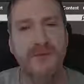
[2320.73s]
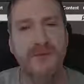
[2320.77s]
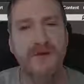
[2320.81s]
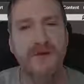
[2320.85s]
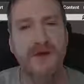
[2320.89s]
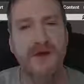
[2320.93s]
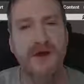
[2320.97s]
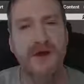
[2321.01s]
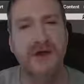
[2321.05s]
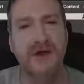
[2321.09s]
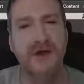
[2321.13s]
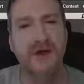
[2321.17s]

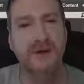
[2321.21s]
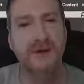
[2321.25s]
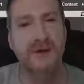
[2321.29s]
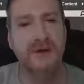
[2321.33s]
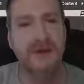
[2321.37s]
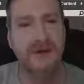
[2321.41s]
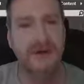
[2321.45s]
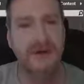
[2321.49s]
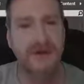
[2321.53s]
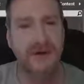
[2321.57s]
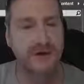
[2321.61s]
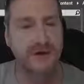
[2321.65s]

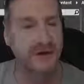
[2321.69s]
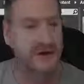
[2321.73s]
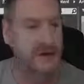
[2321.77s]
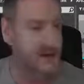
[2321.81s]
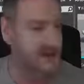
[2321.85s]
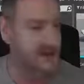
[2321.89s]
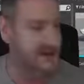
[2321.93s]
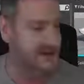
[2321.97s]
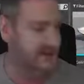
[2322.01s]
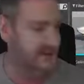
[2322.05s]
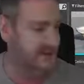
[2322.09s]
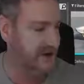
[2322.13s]
So you
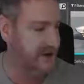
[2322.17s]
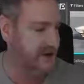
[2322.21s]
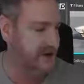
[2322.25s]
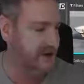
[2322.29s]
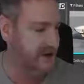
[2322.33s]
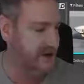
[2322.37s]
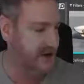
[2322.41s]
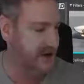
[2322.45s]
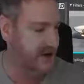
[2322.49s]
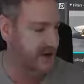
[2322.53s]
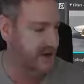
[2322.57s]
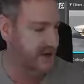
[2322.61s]
guys have a
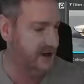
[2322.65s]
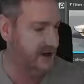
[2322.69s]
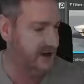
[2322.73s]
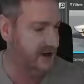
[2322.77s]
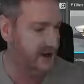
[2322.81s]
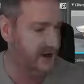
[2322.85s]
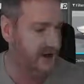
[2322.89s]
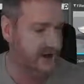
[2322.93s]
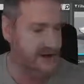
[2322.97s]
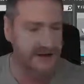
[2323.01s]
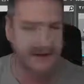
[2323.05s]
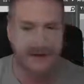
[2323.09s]
great
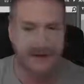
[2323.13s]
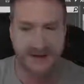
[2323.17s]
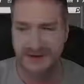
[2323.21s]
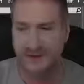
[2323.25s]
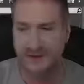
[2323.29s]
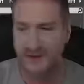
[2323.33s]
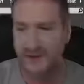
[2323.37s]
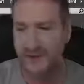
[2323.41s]
weekend.